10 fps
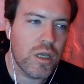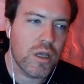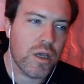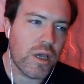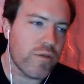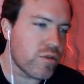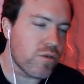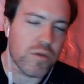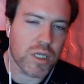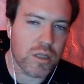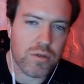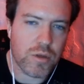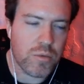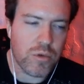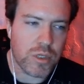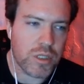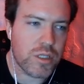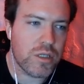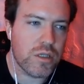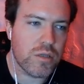I was throwing in 3
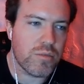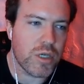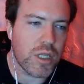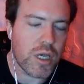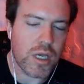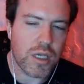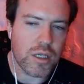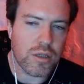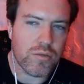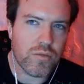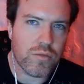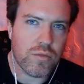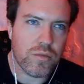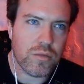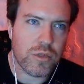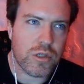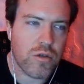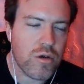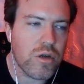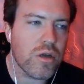points, but I
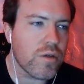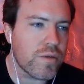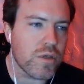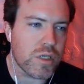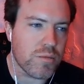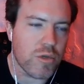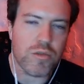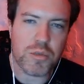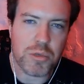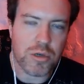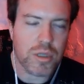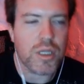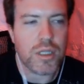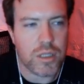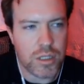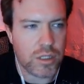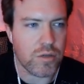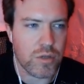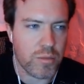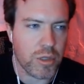started off using Bone Spear, and that does use
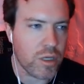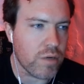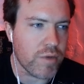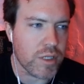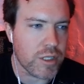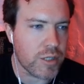up a lot of essence.